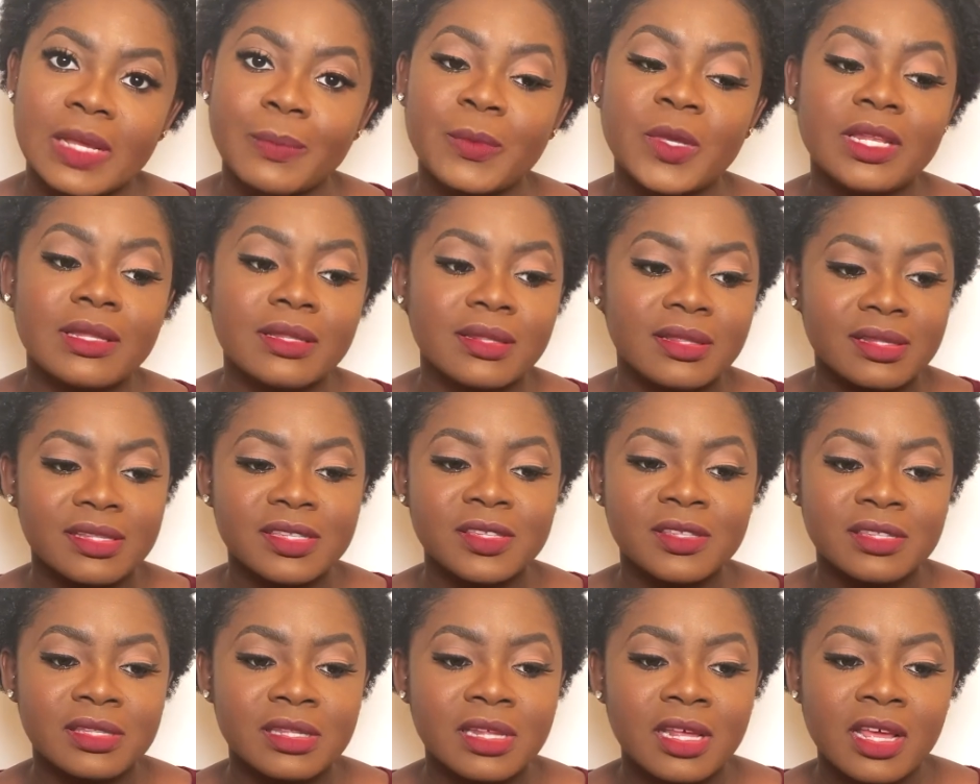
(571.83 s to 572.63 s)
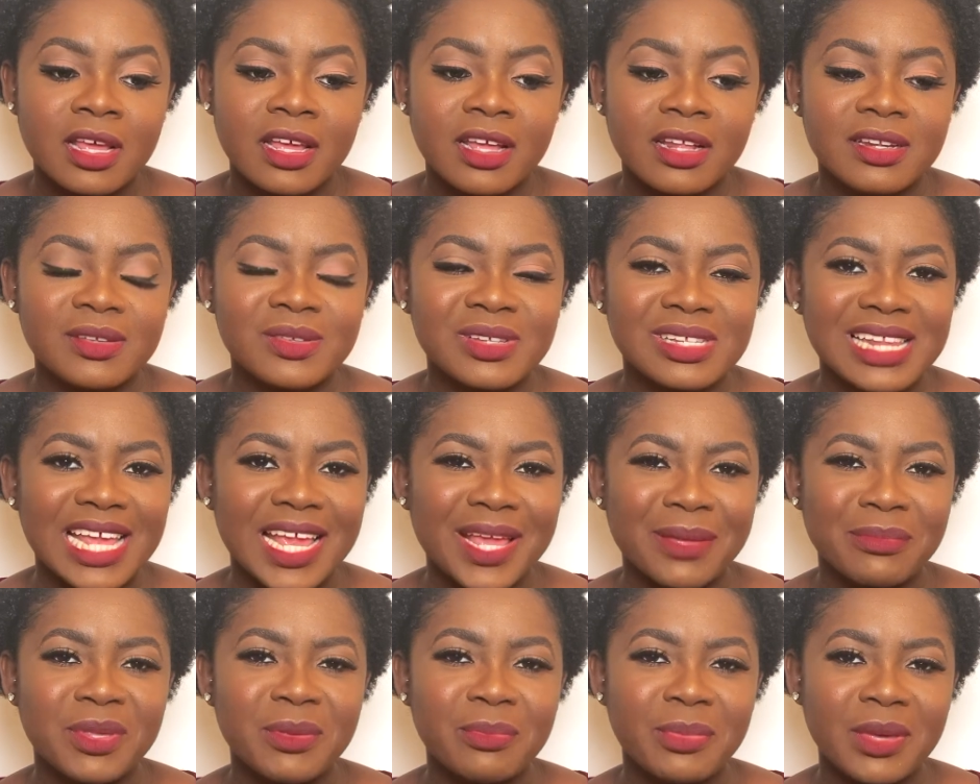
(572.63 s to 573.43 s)
I mean, this was
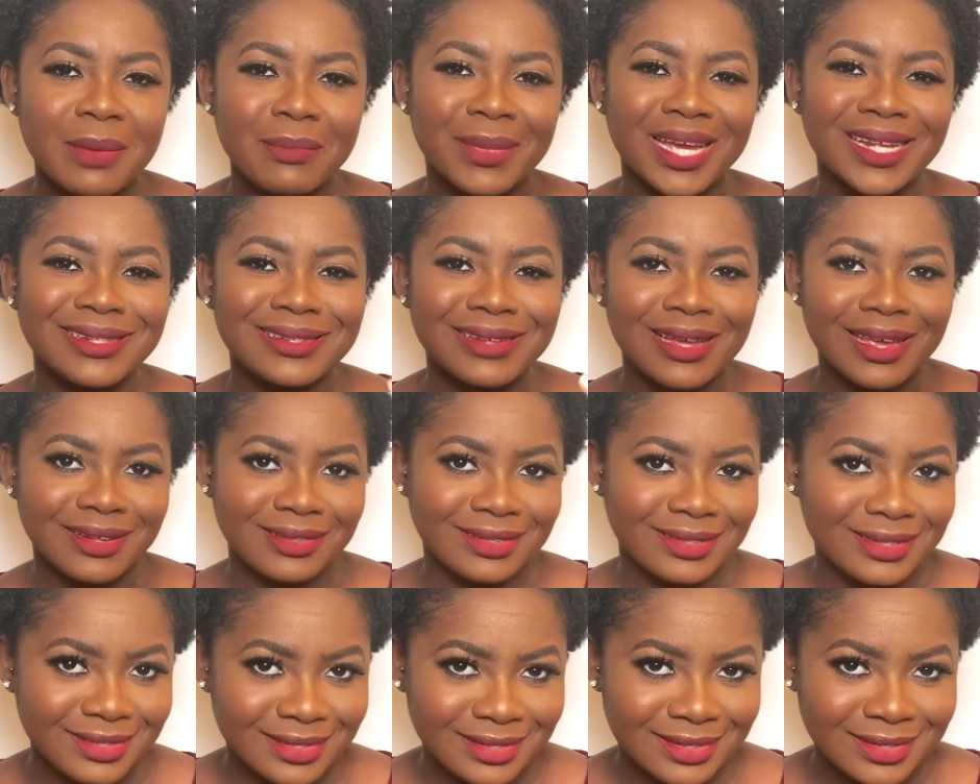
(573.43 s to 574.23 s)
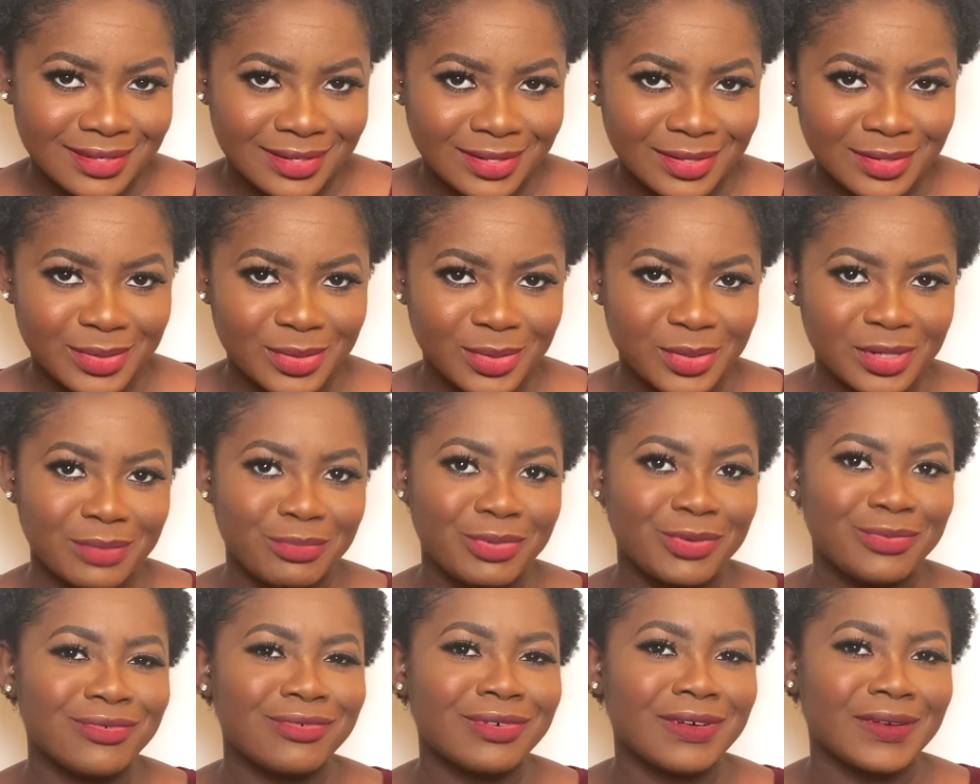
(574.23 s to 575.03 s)
like me paying my tithes to the
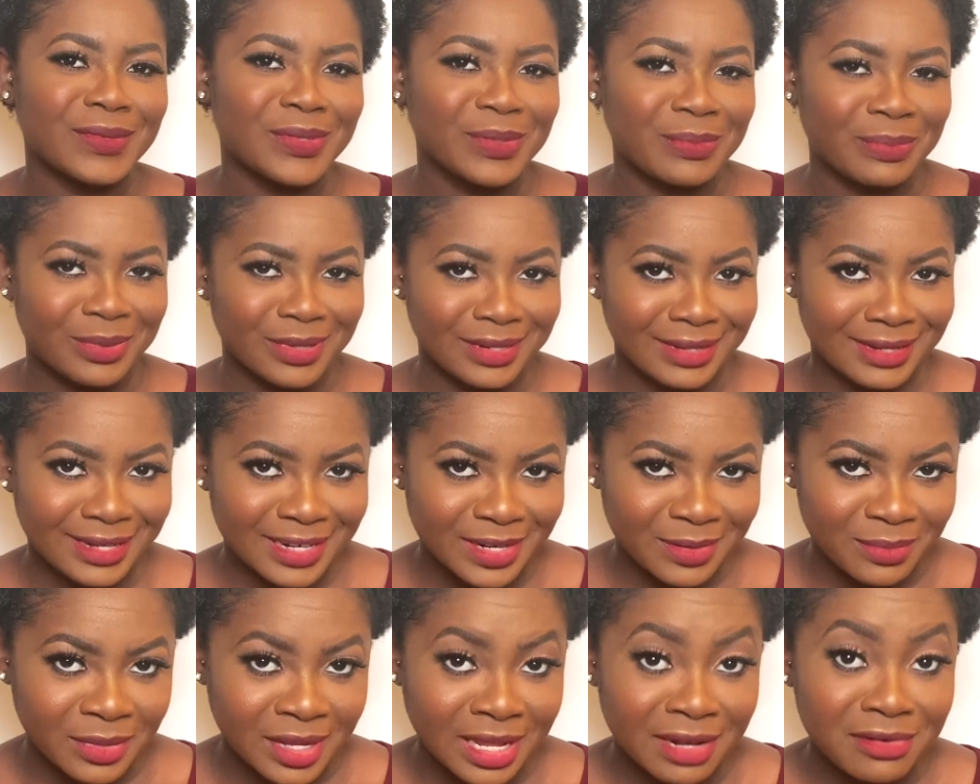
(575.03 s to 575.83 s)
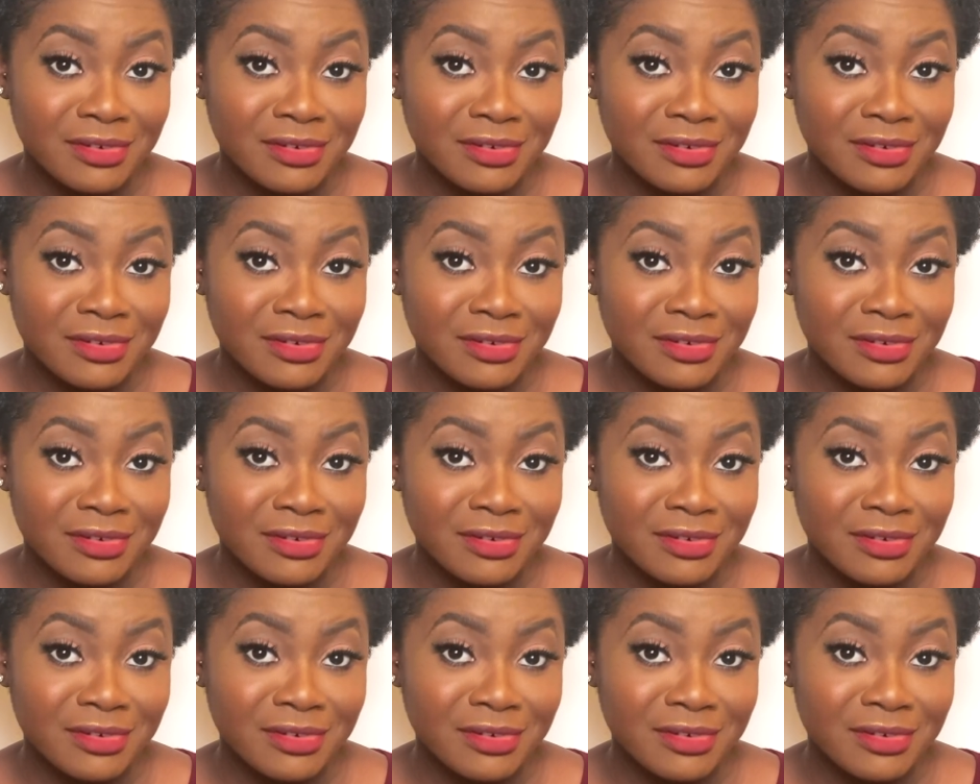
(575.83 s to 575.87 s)
people who have supported me.